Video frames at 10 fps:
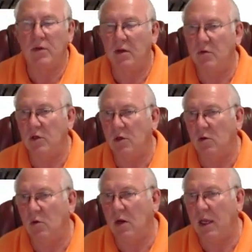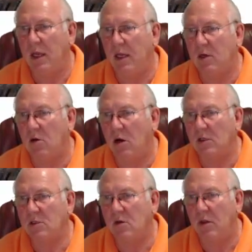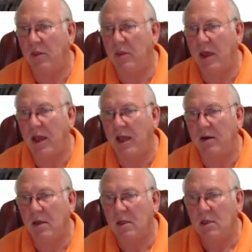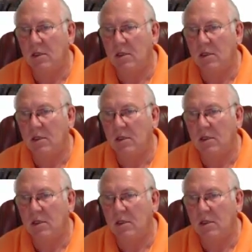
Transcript: I've given you a cost on that.